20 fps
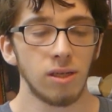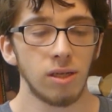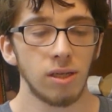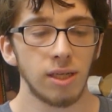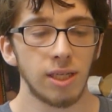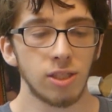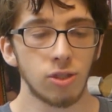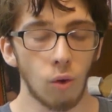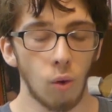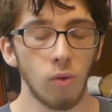
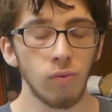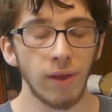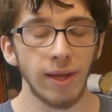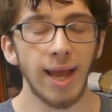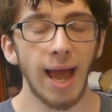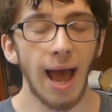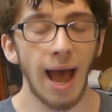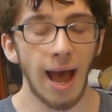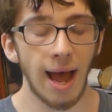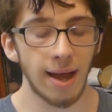he's only
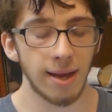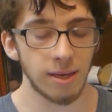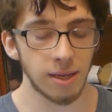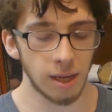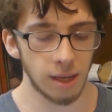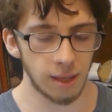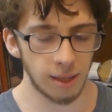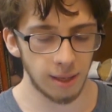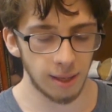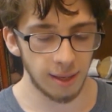had
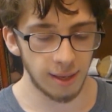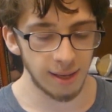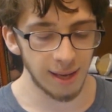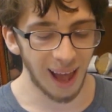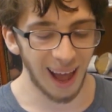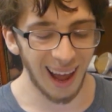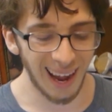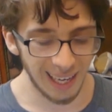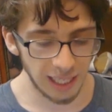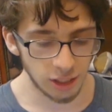
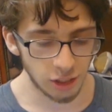9